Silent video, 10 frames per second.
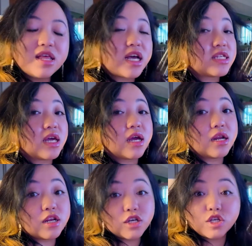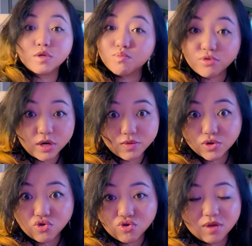Like I said, if spring
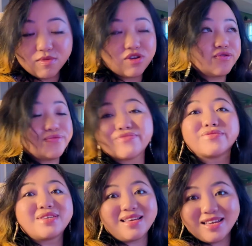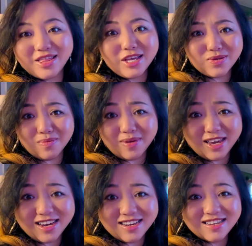was dreaming, this would
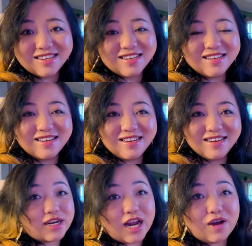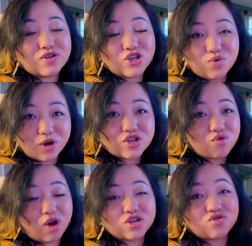be it. Now, she works across